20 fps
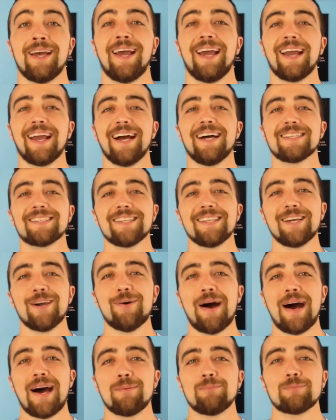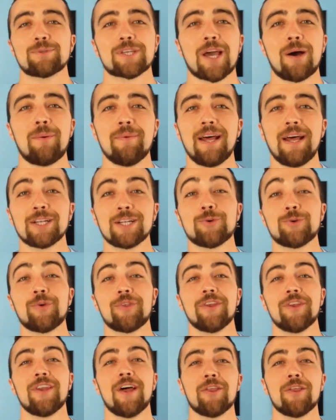Hey guys, Leo Adams coming at you with
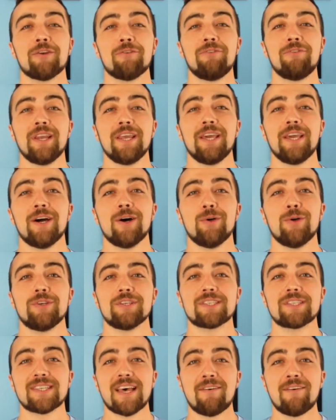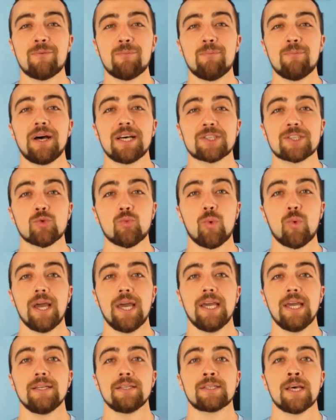another video, the seven best
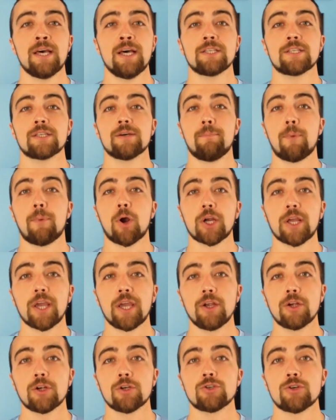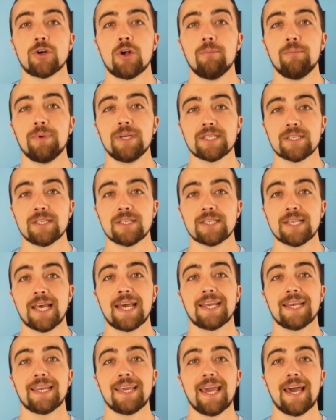ways to market your drone business
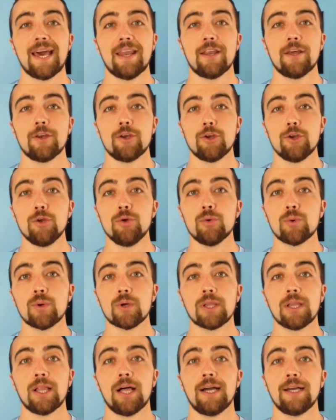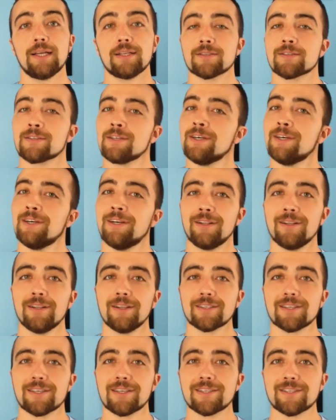and get new clients.
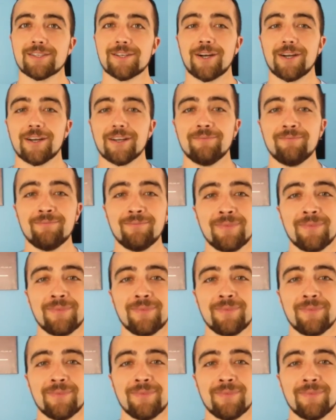Let's get started.